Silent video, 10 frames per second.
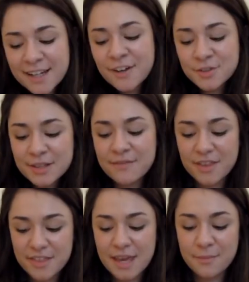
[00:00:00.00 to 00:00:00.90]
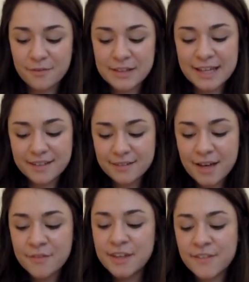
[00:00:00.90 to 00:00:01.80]
And I also love the theme of, like,
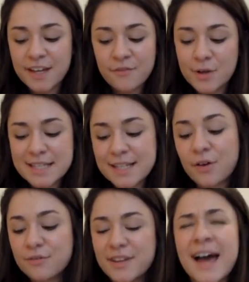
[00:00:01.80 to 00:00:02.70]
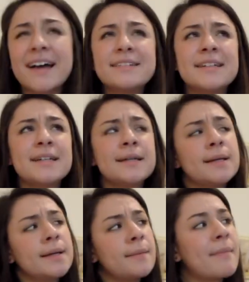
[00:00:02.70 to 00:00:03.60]
of giving of oneself, that
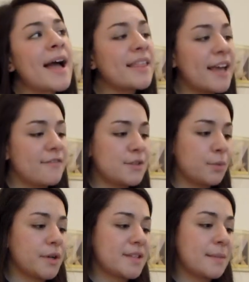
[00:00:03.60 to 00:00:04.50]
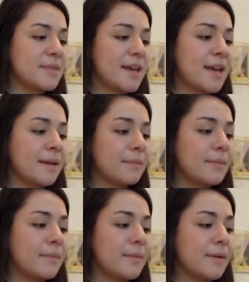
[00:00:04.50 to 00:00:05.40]
my life is worth something
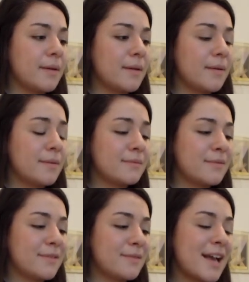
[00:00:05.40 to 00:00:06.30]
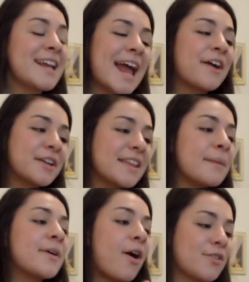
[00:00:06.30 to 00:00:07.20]
inherently,
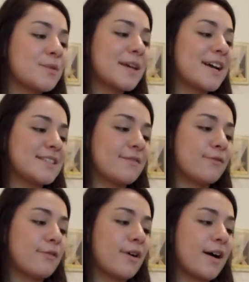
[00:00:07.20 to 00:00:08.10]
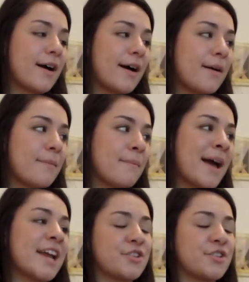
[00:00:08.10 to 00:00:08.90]
but also because of my